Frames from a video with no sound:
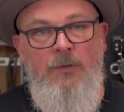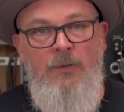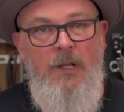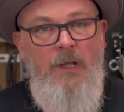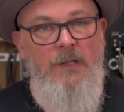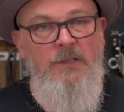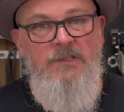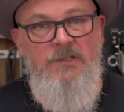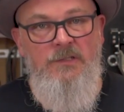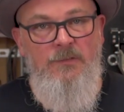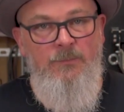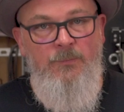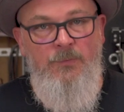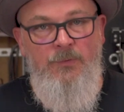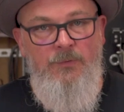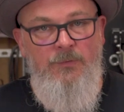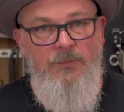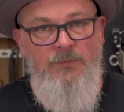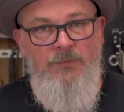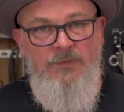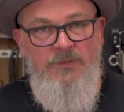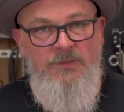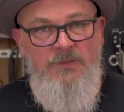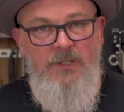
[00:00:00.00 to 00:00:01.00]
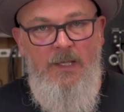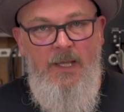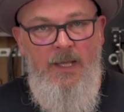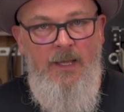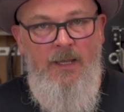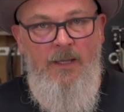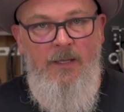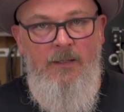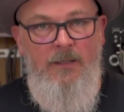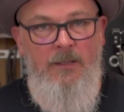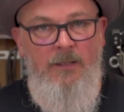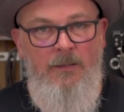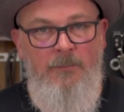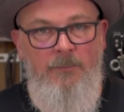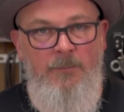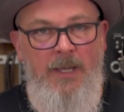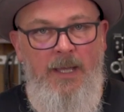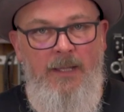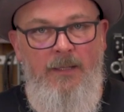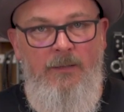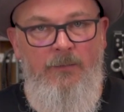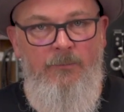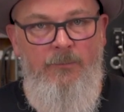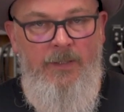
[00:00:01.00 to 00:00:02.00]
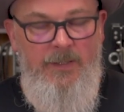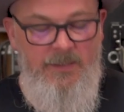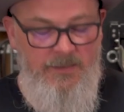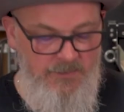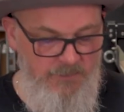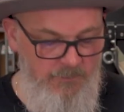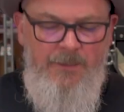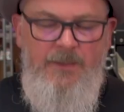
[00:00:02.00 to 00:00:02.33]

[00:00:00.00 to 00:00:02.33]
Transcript: customer's palate range.